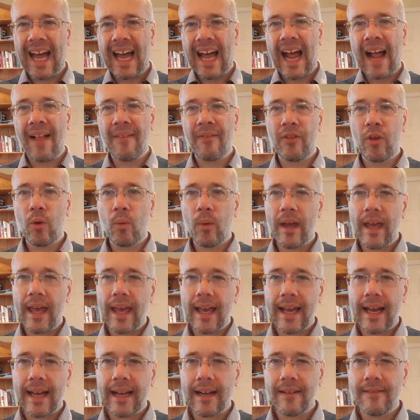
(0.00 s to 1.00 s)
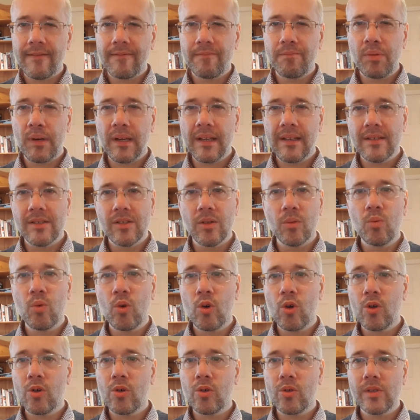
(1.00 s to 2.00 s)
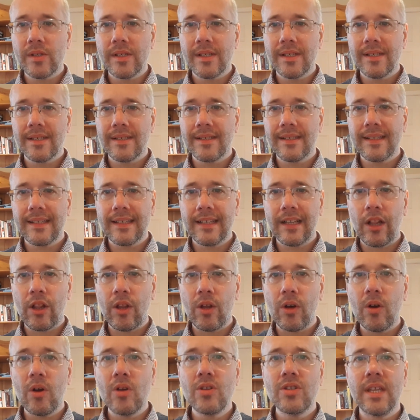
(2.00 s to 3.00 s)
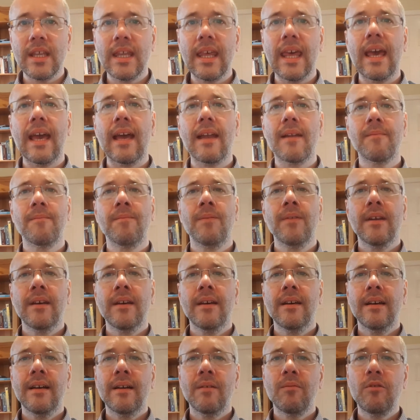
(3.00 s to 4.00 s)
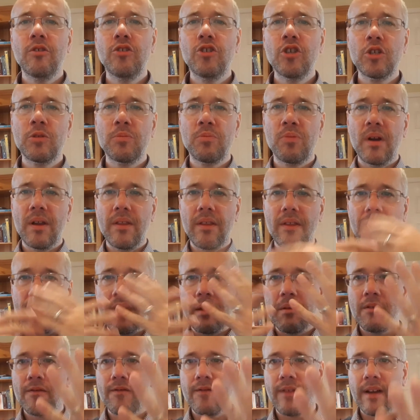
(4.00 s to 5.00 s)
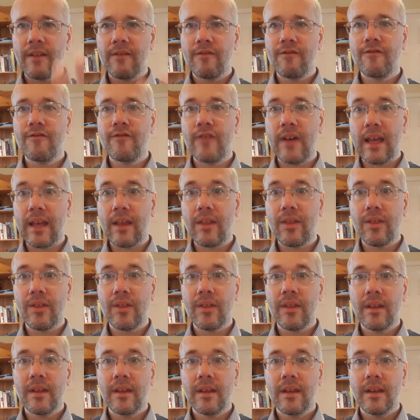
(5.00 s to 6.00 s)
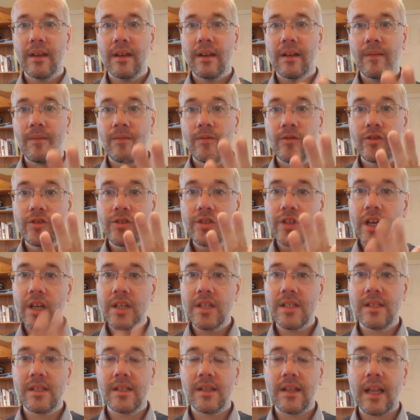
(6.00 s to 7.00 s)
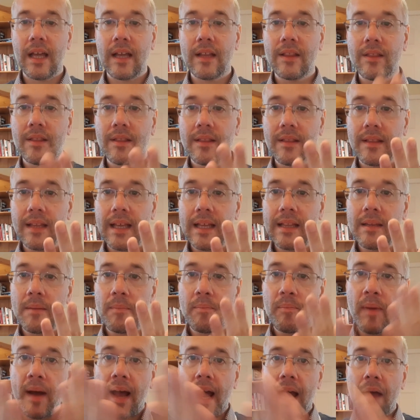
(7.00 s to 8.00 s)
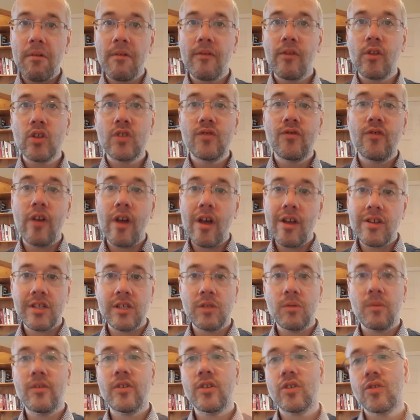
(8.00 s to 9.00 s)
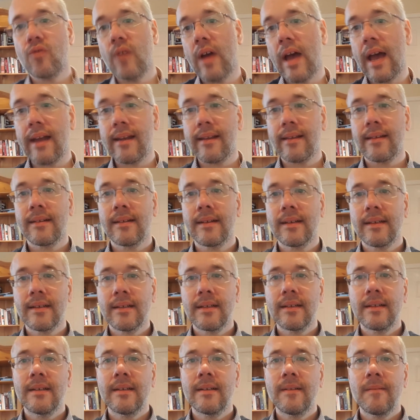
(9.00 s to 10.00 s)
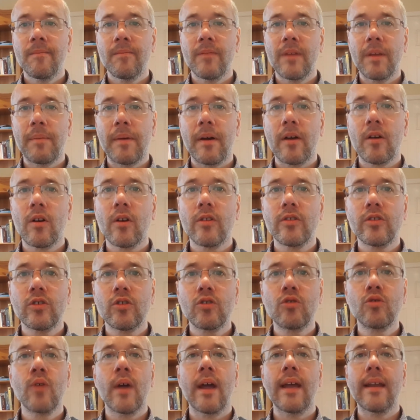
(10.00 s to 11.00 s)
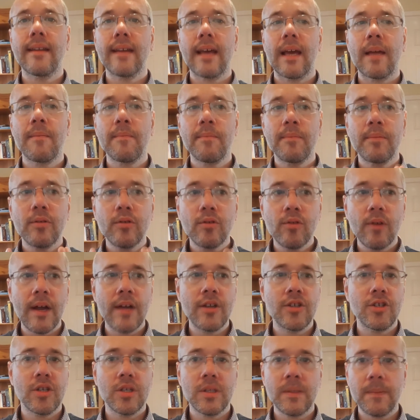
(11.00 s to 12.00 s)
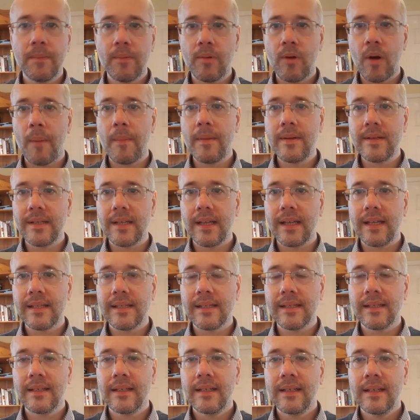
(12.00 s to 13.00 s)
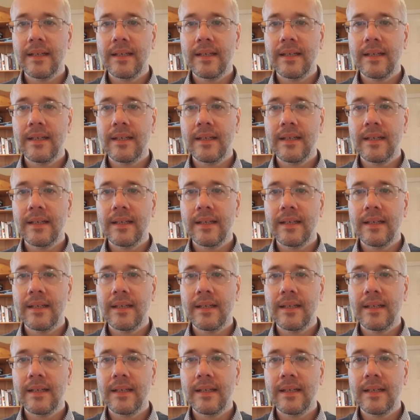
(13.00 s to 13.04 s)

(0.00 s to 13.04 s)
and the way it kind of brings the walls closing in. We just pray that they would find faith, just like in the power of those verses we just read about God's great and precious promises,